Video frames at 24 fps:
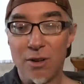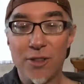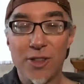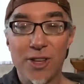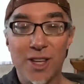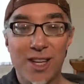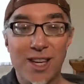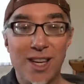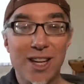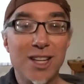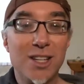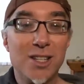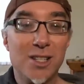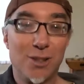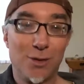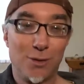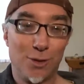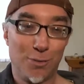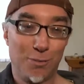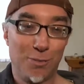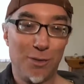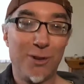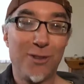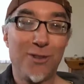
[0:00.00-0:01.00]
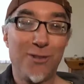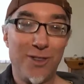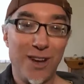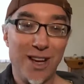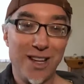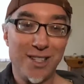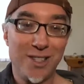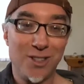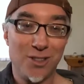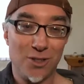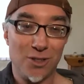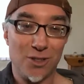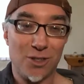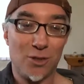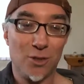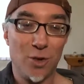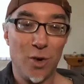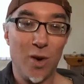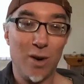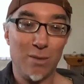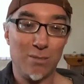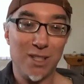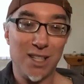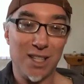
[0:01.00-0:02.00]
kids of the professors
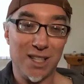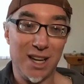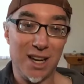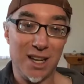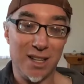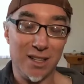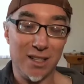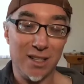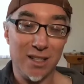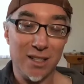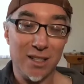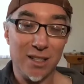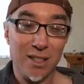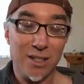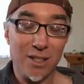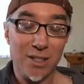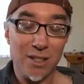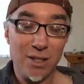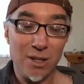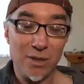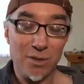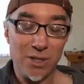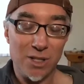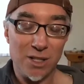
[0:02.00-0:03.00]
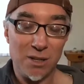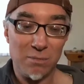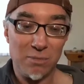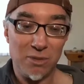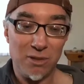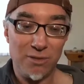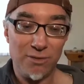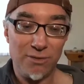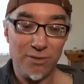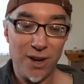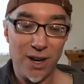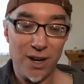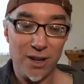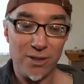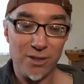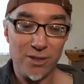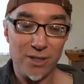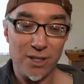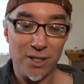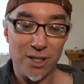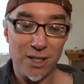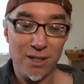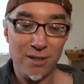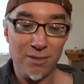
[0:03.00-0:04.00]
grow up together. So it's a
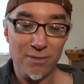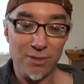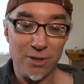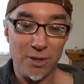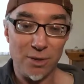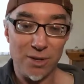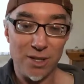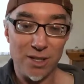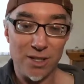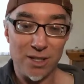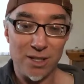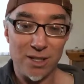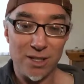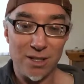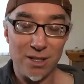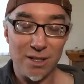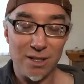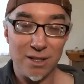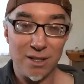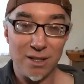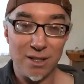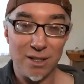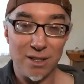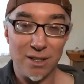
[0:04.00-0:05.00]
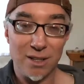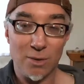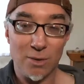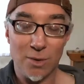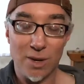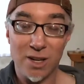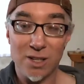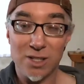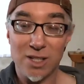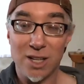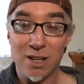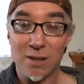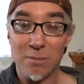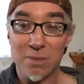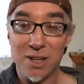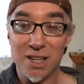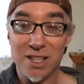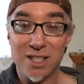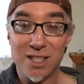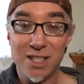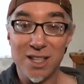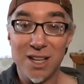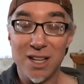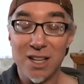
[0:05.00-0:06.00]
profound influence. You know, whereas in a big
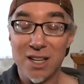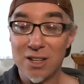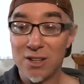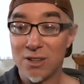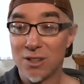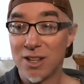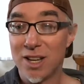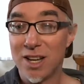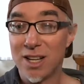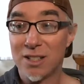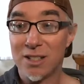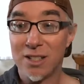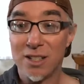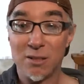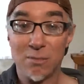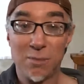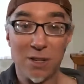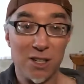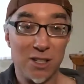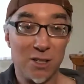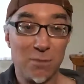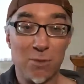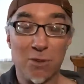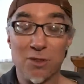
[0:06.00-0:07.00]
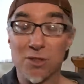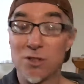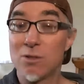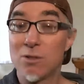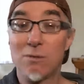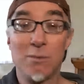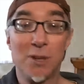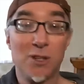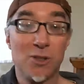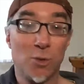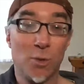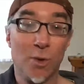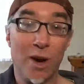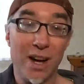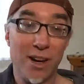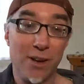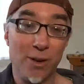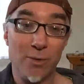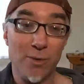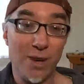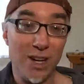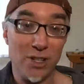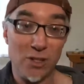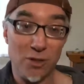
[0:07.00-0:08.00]
city, you're likely to be exposed to a much wider
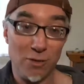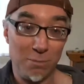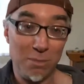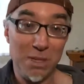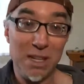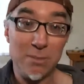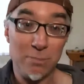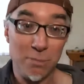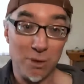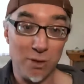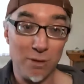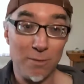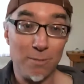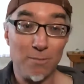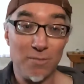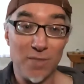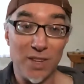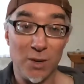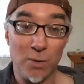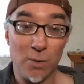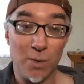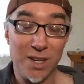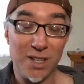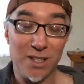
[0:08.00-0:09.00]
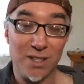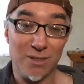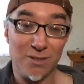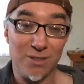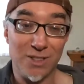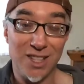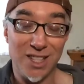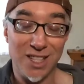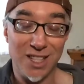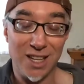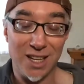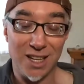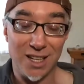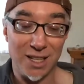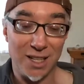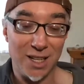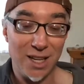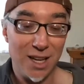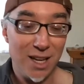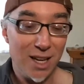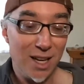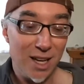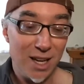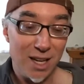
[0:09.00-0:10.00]
range of people and ways of thinking.
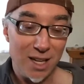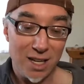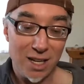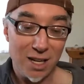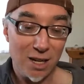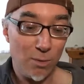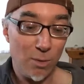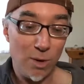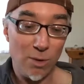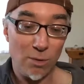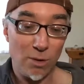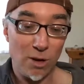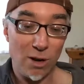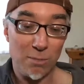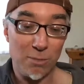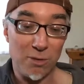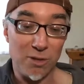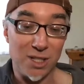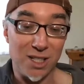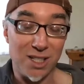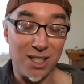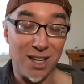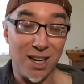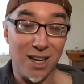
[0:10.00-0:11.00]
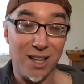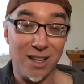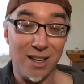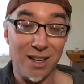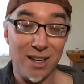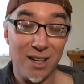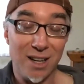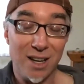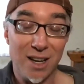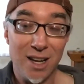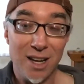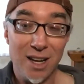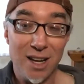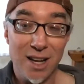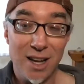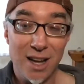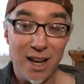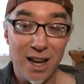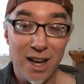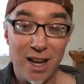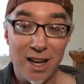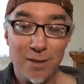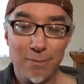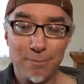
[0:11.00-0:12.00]
Here, we were all put together.
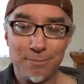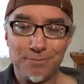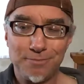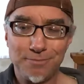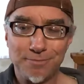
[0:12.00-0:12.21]
And